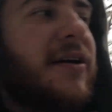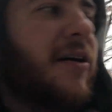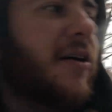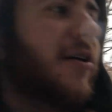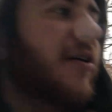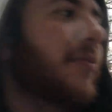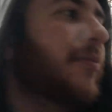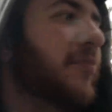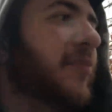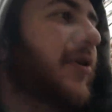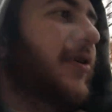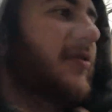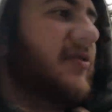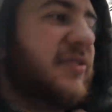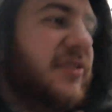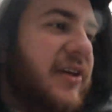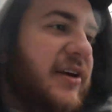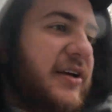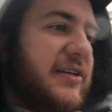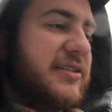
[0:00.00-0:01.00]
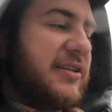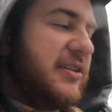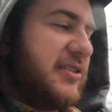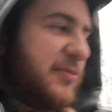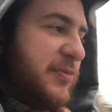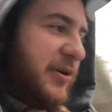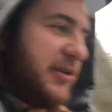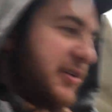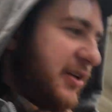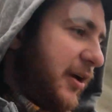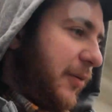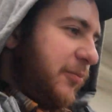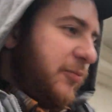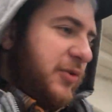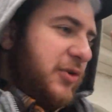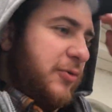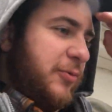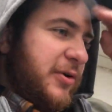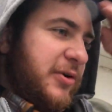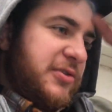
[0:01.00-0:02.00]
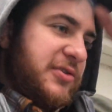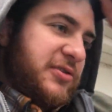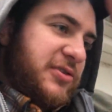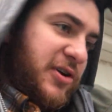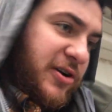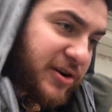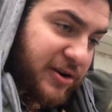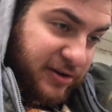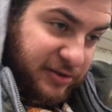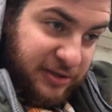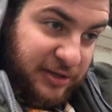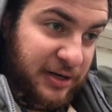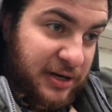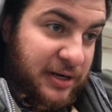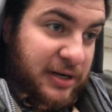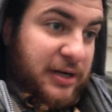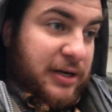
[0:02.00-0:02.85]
But like I said, springtime, new wheels and tires.